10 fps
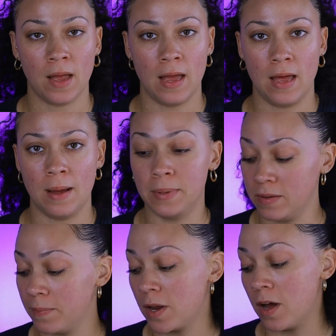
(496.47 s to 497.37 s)
And I
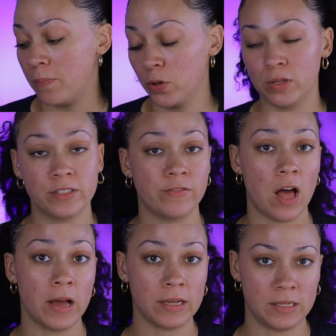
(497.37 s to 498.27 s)
believe I'm going to upload this
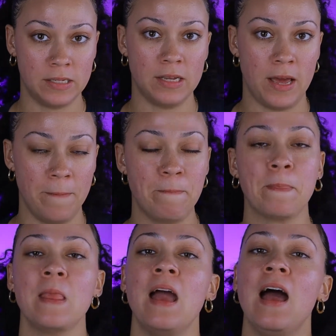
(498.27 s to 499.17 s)
vlog today.
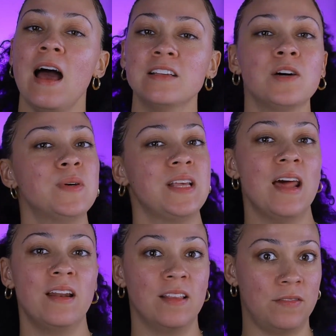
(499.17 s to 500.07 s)
As I was
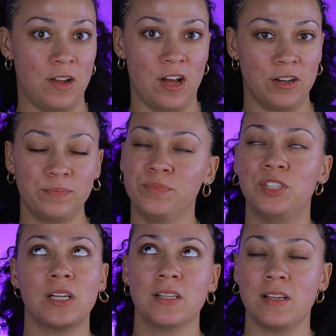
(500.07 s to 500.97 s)
editing the vlog,
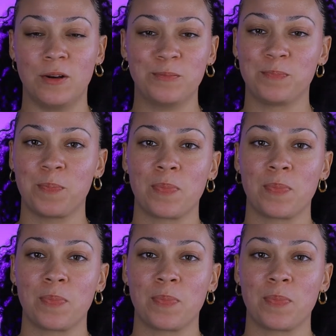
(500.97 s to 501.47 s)
check this out.